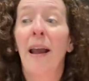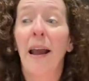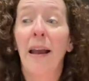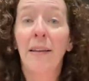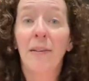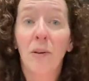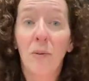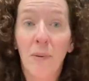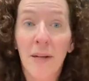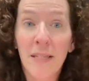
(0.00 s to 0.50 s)

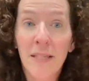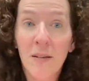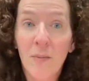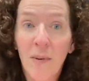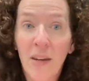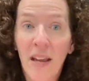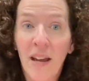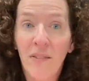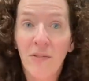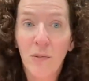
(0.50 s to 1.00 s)
And the reason
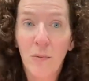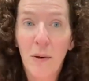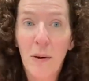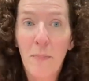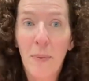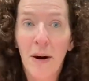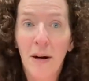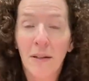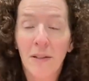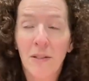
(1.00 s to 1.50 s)
we have 3
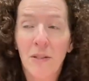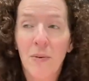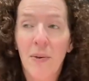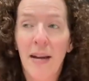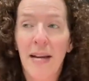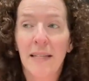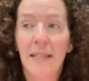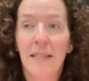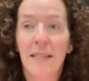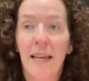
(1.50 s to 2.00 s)
parts, you
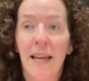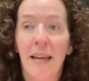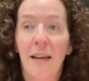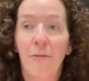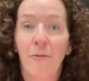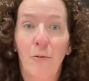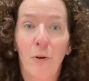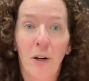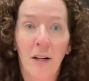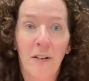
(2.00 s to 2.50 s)
guys, is I had
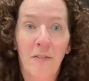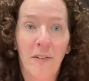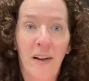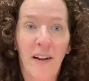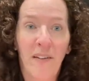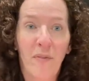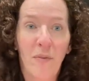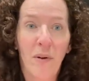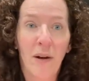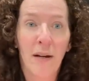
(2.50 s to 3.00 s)

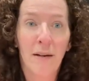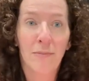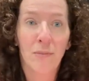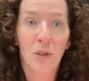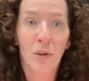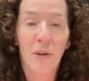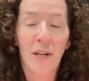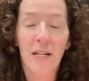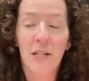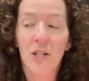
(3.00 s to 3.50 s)
45
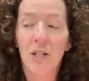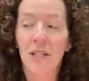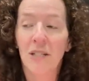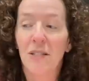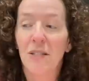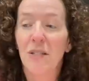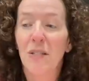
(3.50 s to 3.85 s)
donations.